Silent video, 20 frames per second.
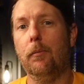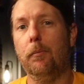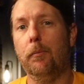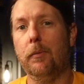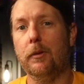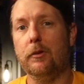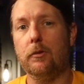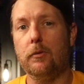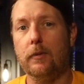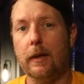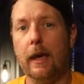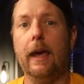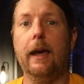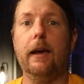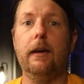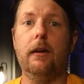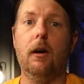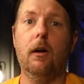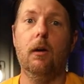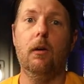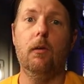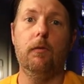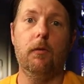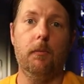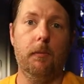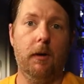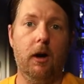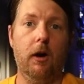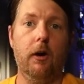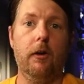but you can go
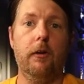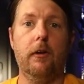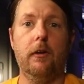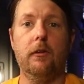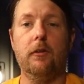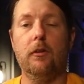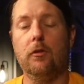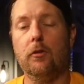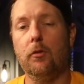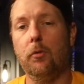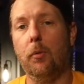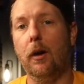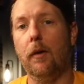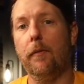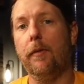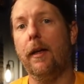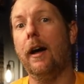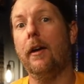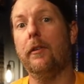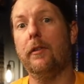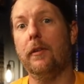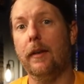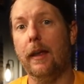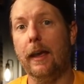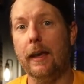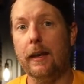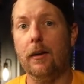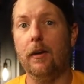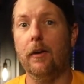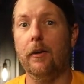from 100 to
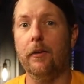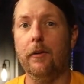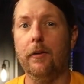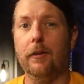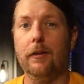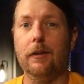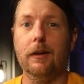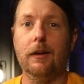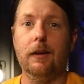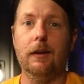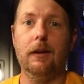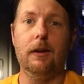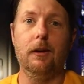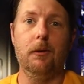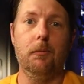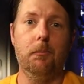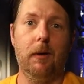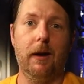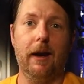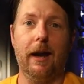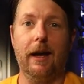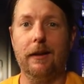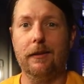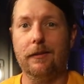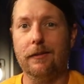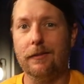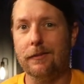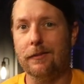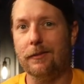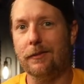12,800, but I
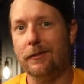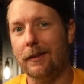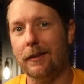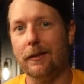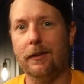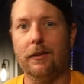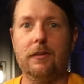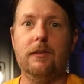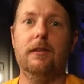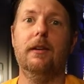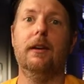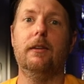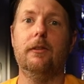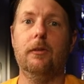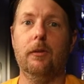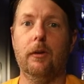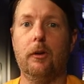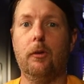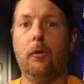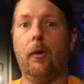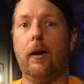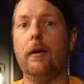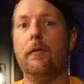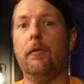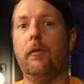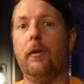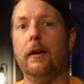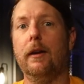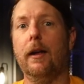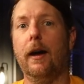tend to stick to a
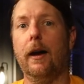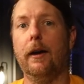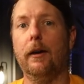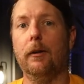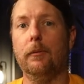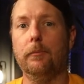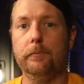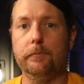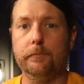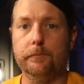grain-free diet.